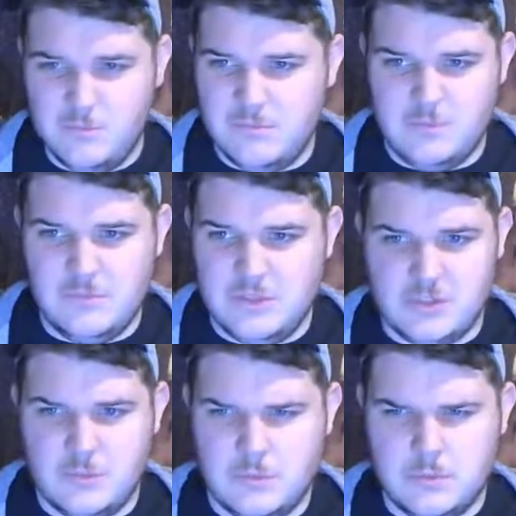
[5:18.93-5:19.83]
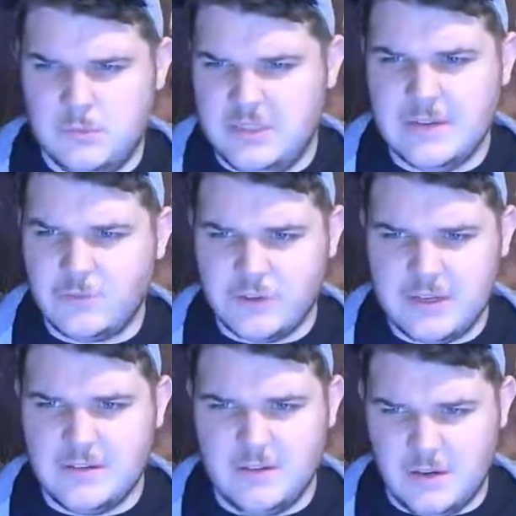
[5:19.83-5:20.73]
just
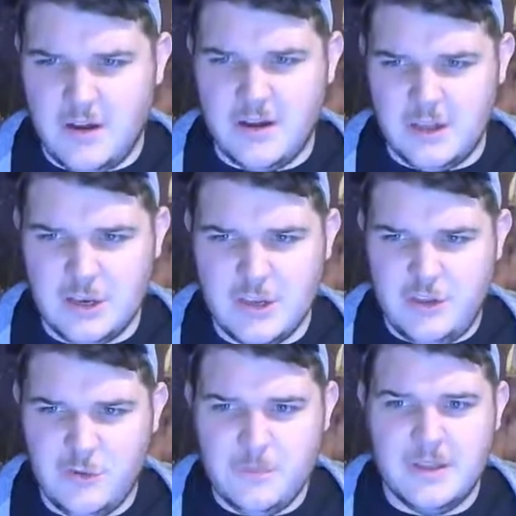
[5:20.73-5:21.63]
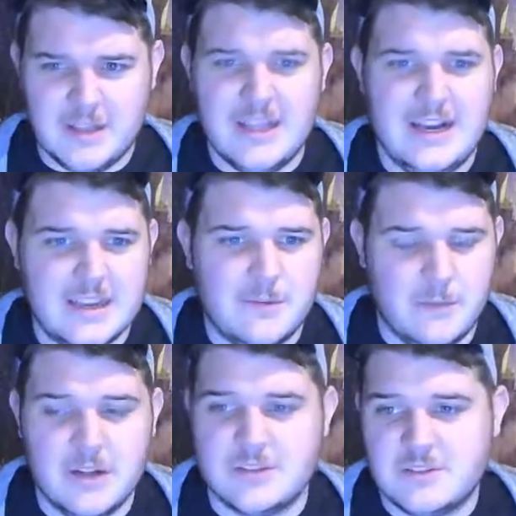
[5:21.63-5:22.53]
different non-human like
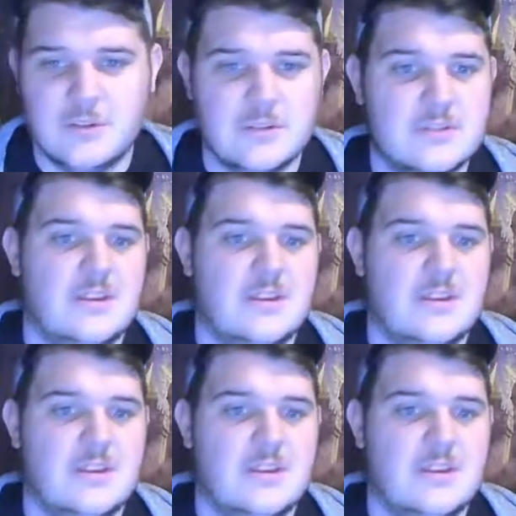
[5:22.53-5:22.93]
monsters.